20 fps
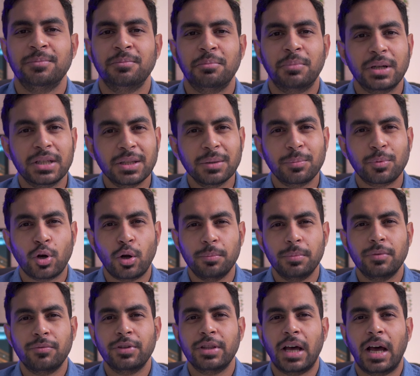But the
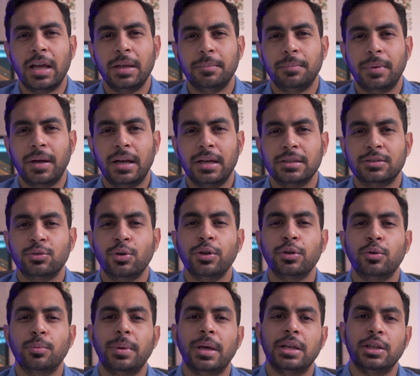problem with iPad is
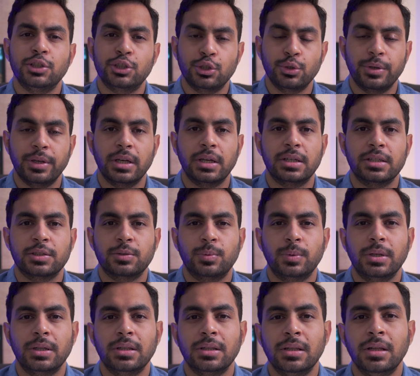going to be an issue here as
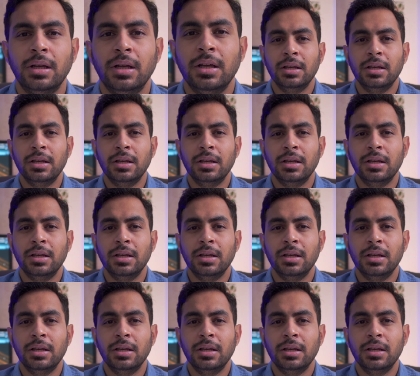well.